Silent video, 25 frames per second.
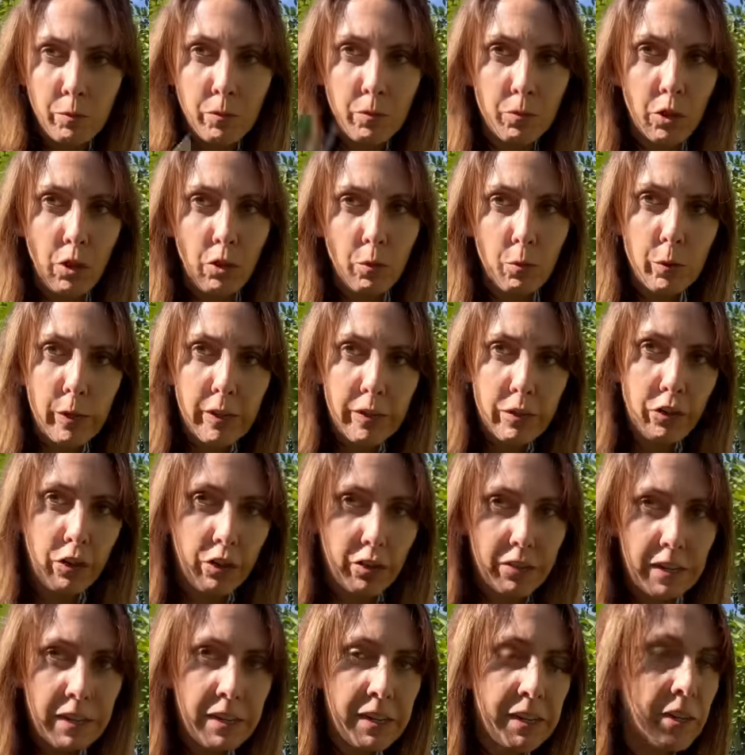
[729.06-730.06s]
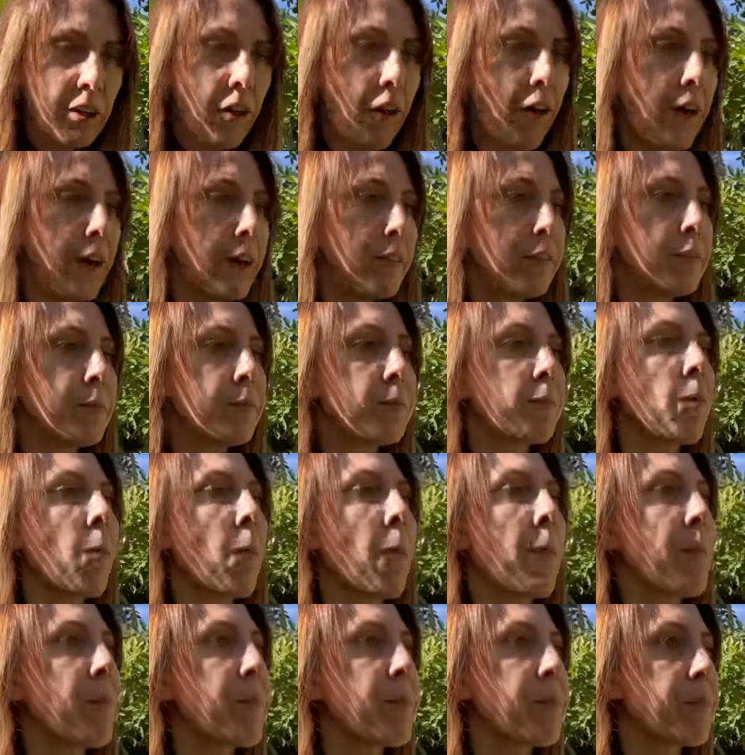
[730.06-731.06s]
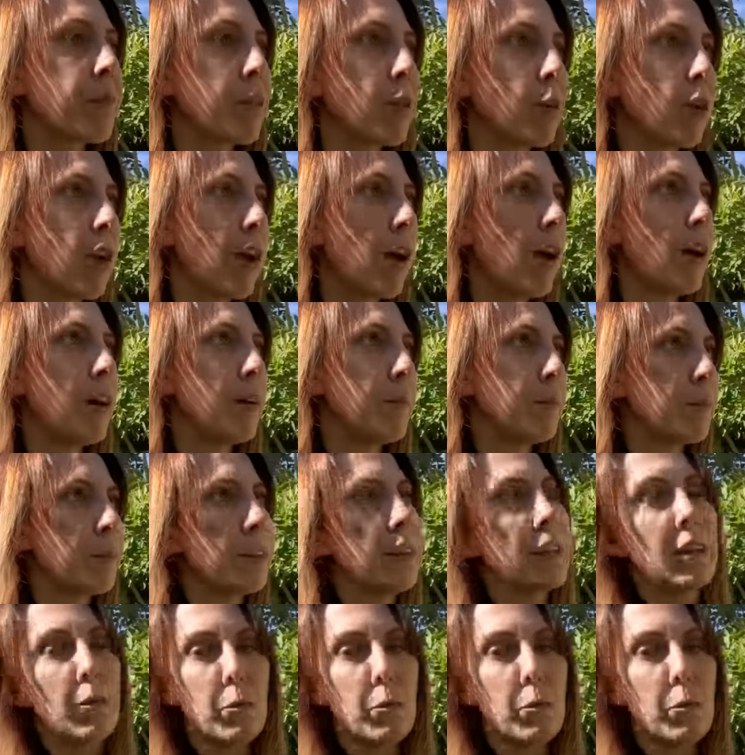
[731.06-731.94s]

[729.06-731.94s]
They'll restart taking off um,